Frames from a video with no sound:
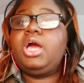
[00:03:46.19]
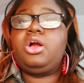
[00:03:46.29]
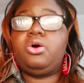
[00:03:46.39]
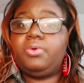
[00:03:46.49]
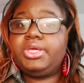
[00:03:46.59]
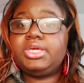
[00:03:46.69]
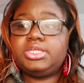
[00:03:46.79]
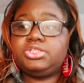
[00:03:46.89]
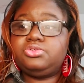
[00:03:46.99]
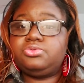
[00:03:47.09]
go and
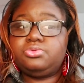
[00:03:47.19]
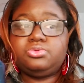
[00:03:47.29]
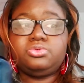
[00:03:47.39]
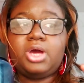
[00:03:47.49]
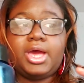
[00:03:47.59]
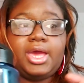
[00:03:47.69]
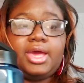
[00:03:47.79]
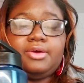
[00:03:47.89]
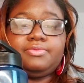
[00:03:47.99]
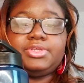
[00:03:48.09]
get you, I
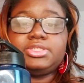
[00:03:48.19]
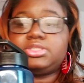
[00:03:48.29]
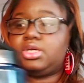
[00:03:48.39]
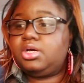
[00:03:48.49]
have these